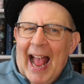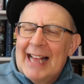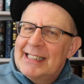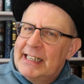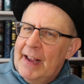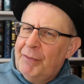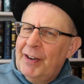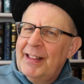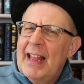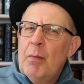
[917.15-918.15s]
has
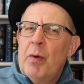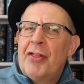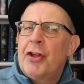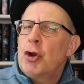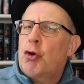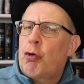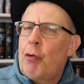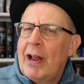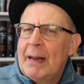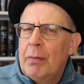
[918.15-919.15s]
gifted them with
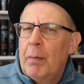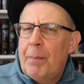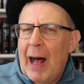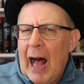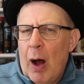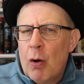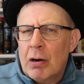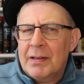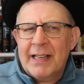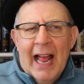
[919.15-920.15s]
incredible
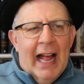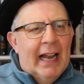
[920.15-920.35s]
powers,